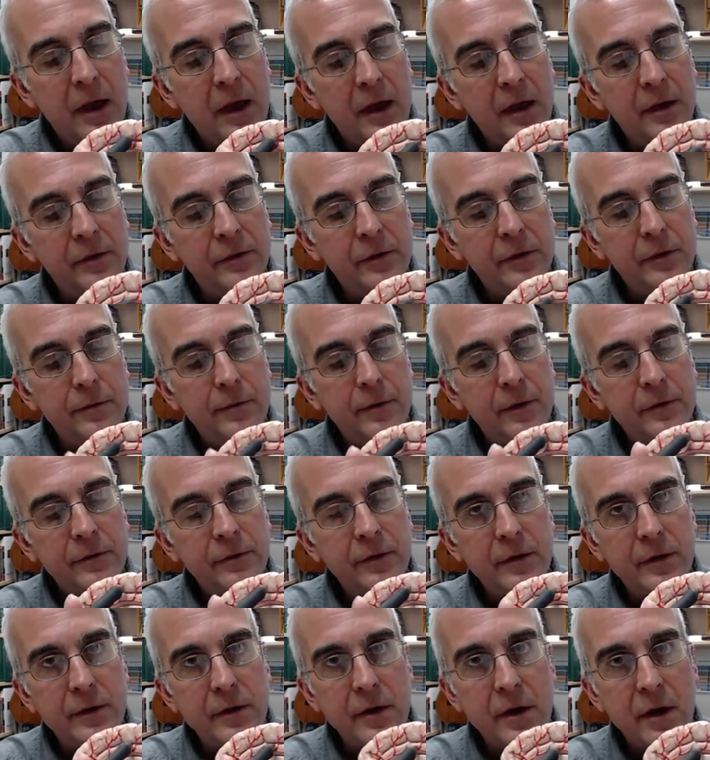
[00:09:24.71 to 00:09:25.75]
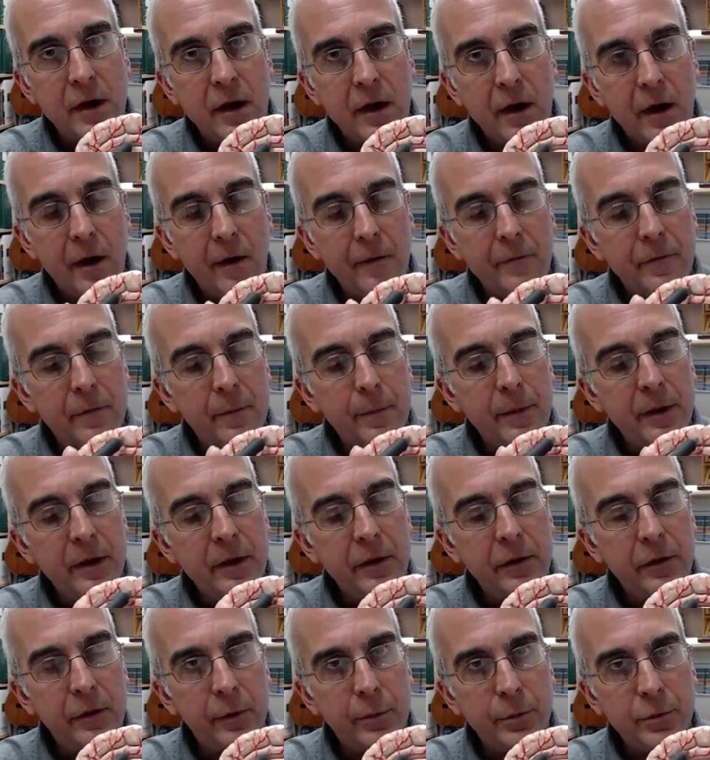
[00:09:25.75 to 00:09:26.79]
is a division of the
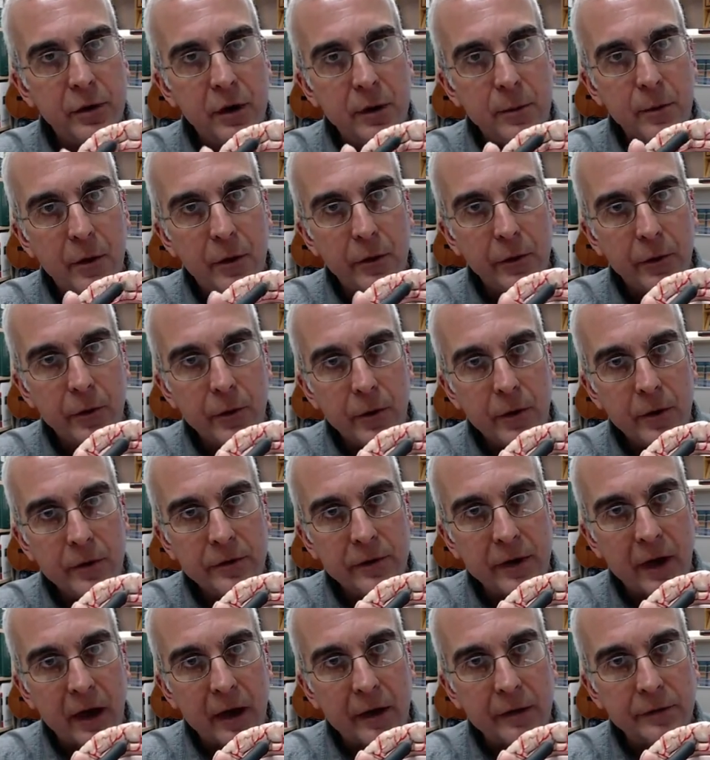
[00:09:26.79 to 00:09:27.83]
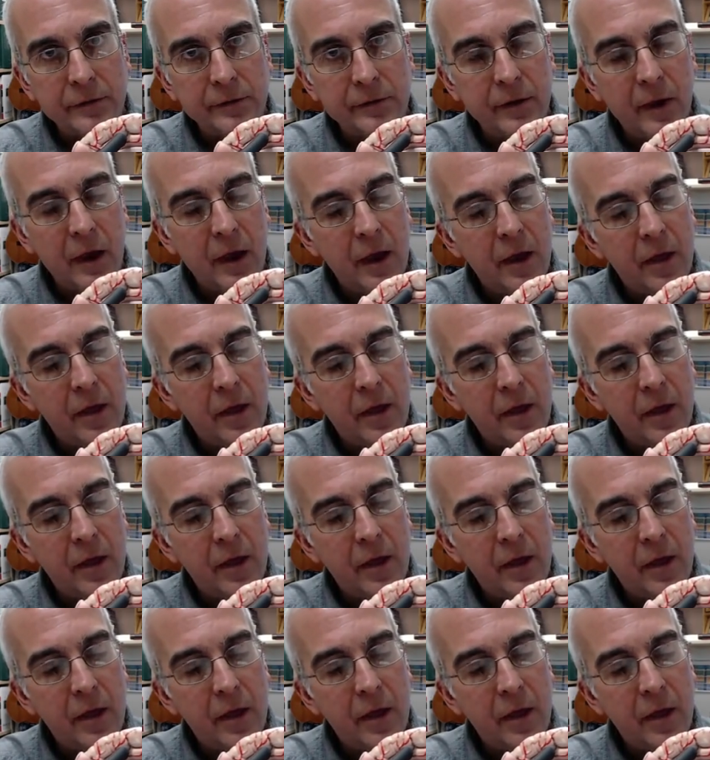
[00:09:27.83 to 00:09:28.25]
medial premotor cortex